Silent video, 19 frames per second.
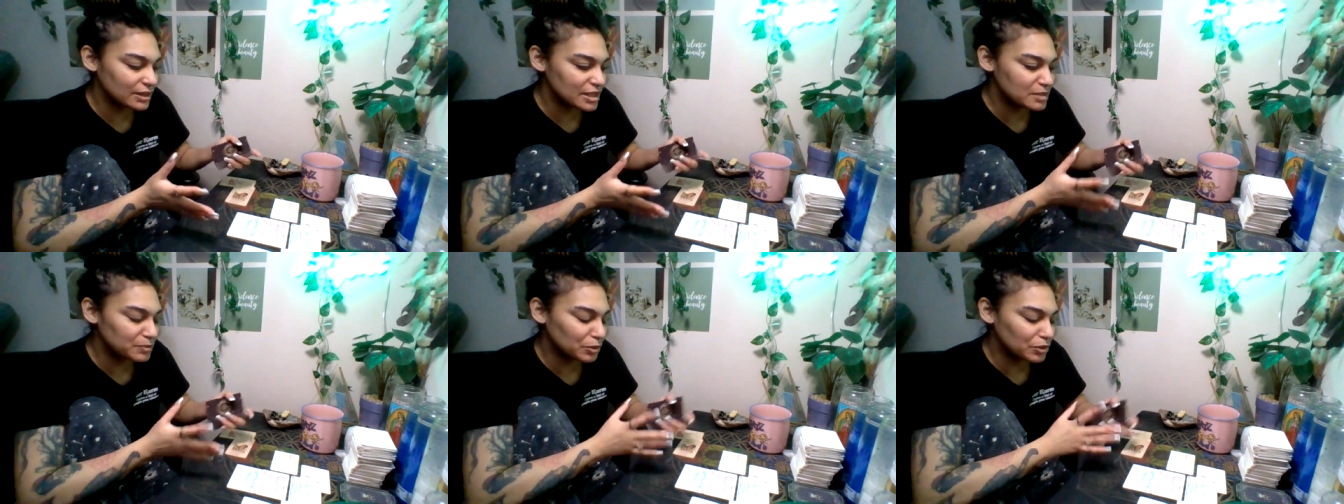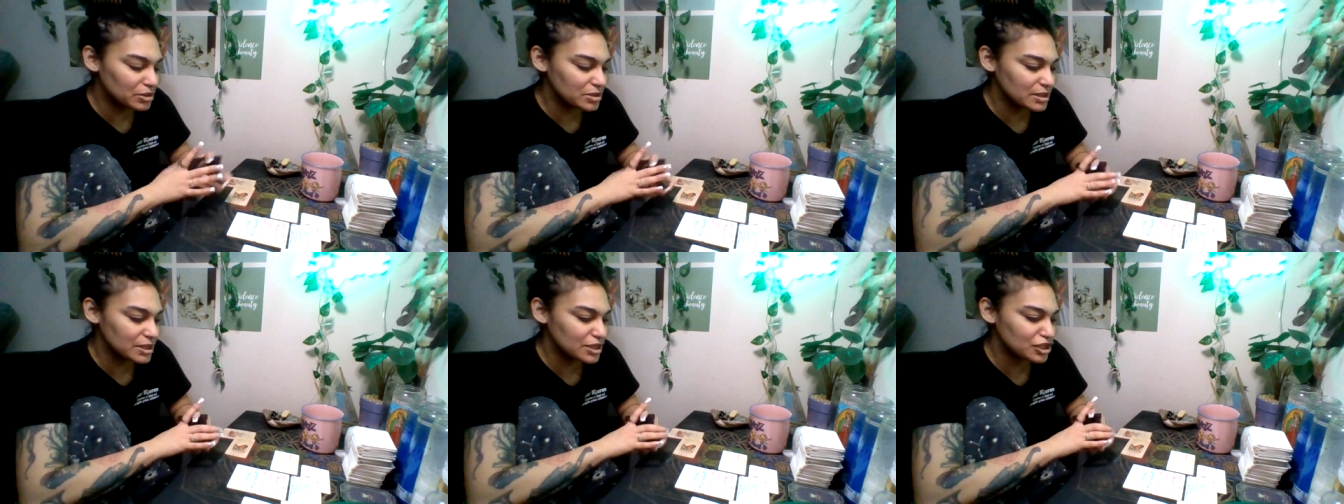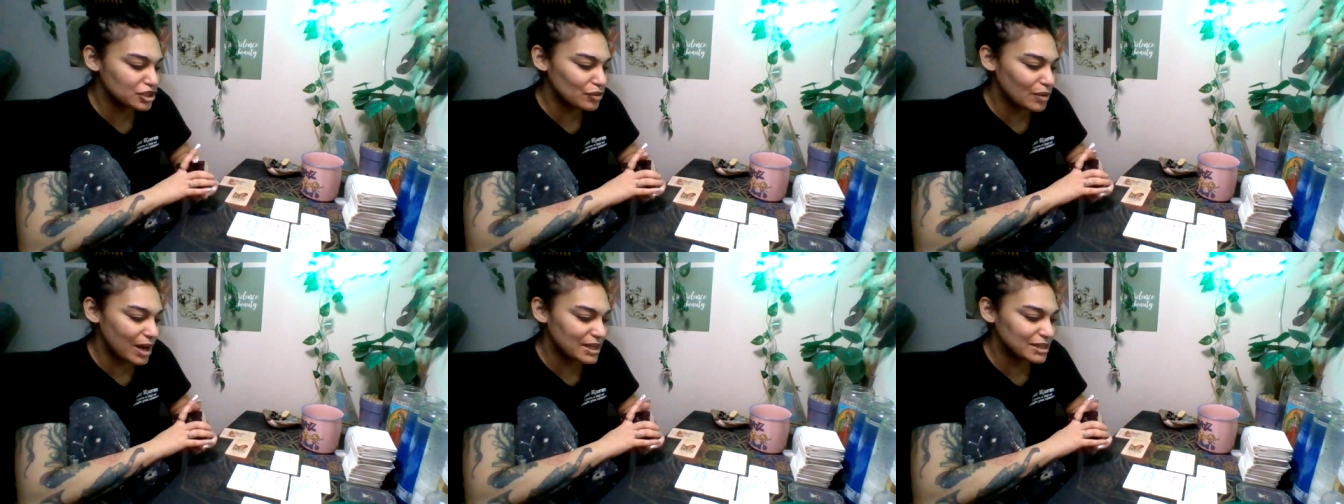this person is
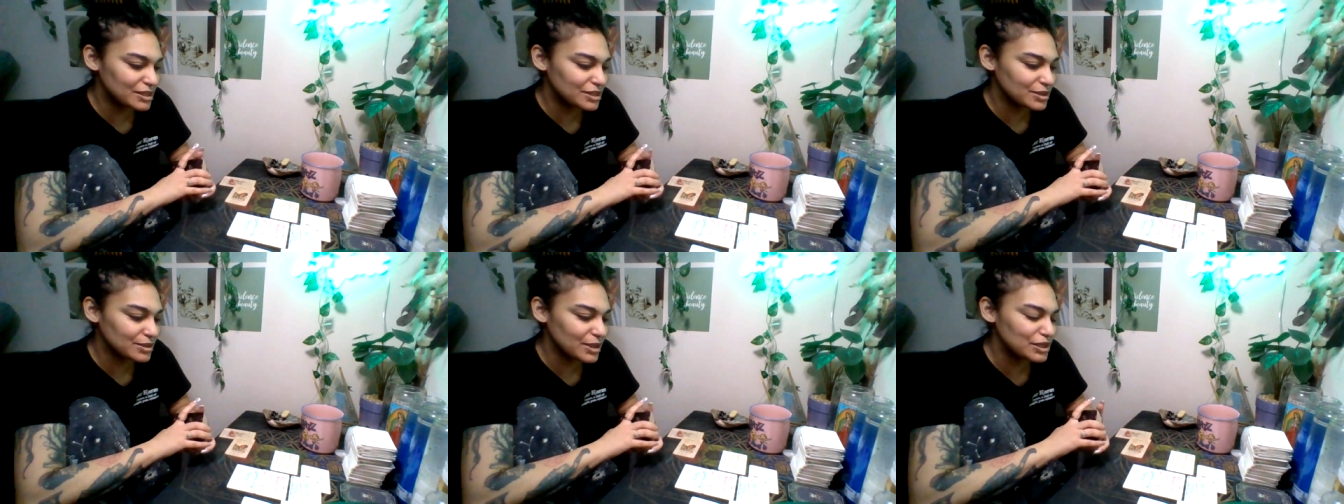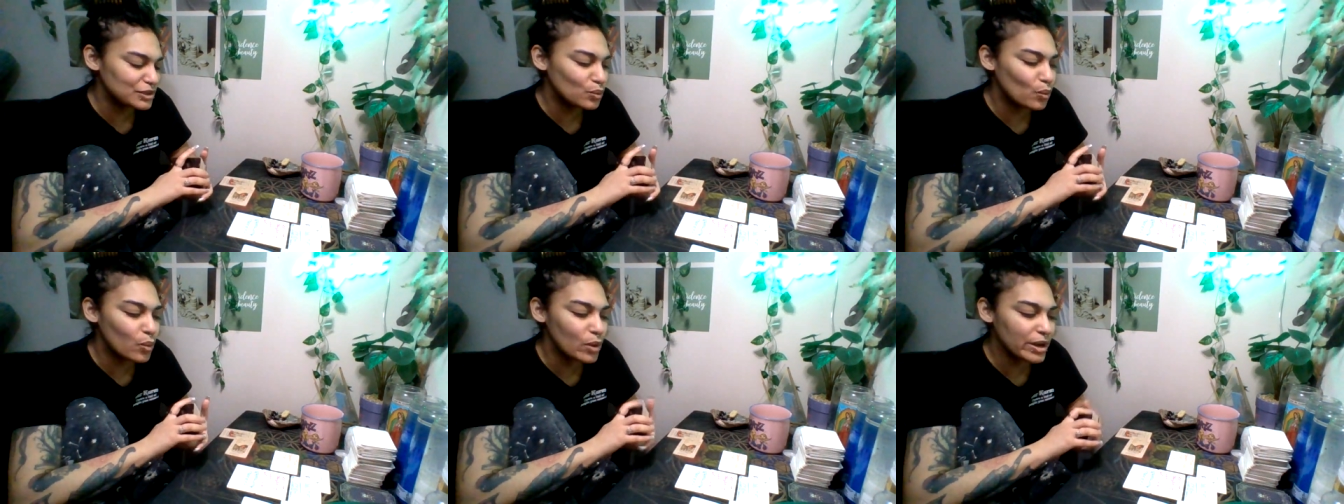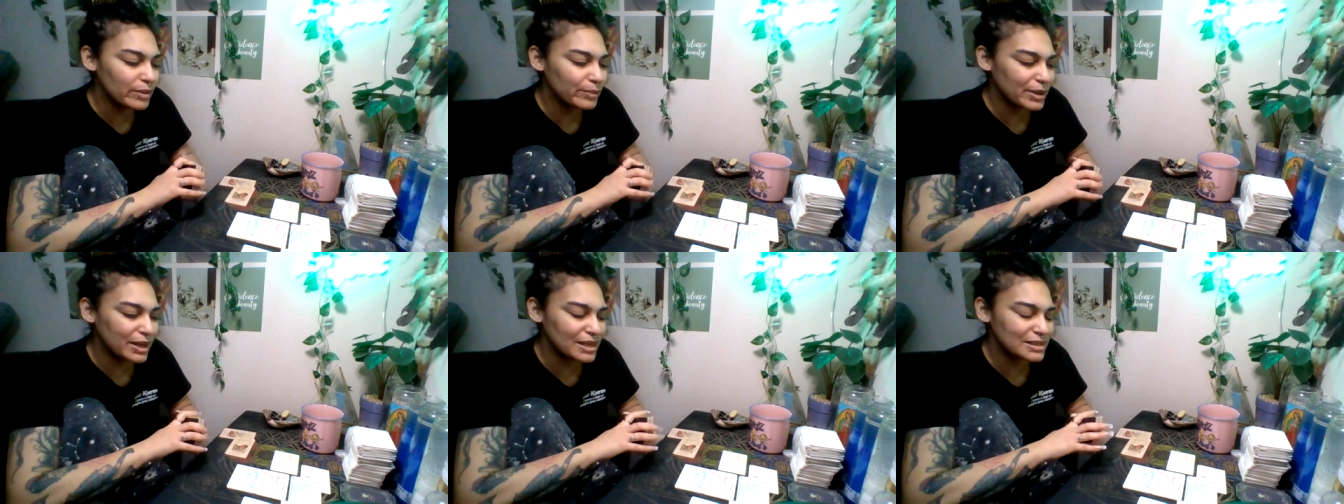trying to. It's
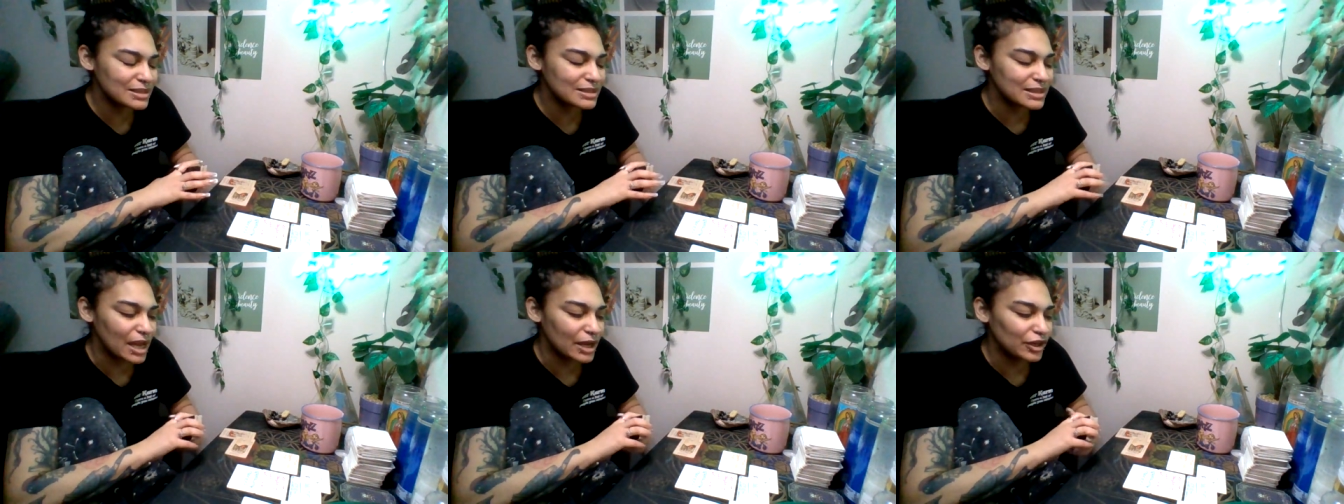weird because this